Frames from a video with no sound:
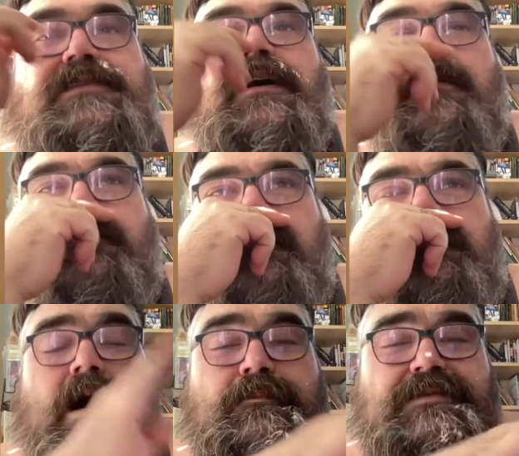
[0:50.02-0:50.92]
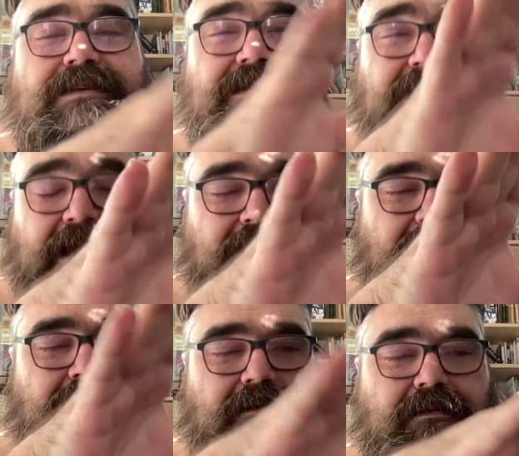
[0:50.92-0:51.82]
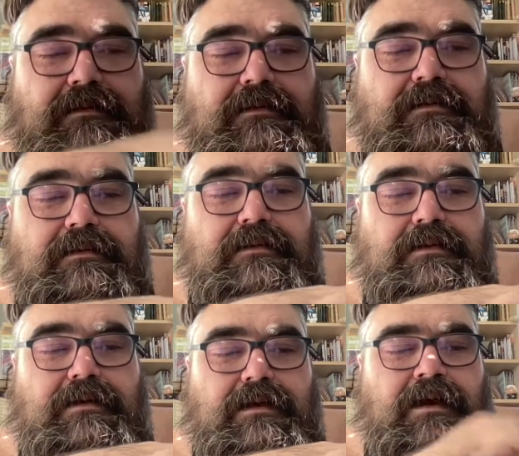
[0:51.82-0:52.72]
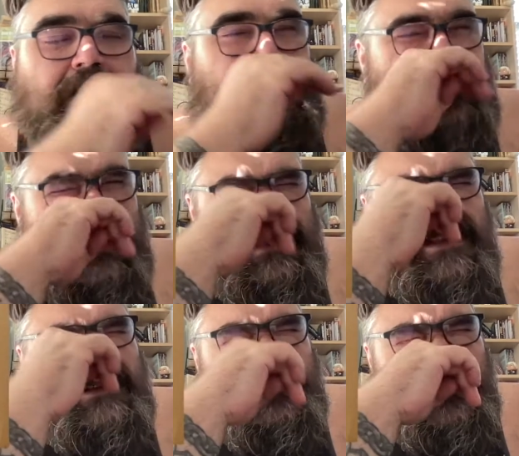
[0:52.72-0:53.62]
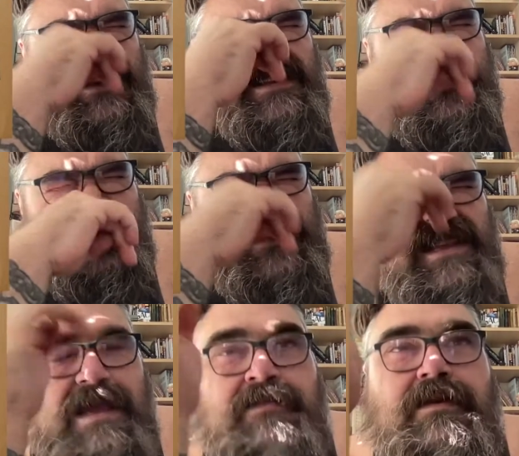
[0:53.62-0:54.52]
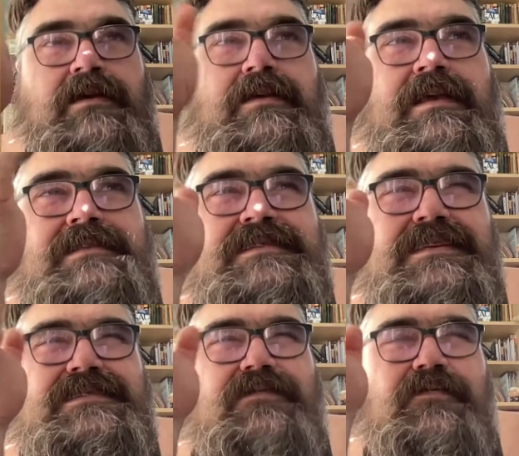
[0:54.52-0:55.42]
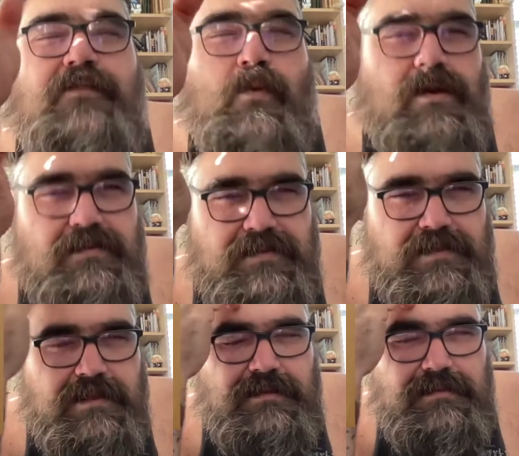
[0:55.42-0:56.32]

off, up to date. I think this is, it's his fourth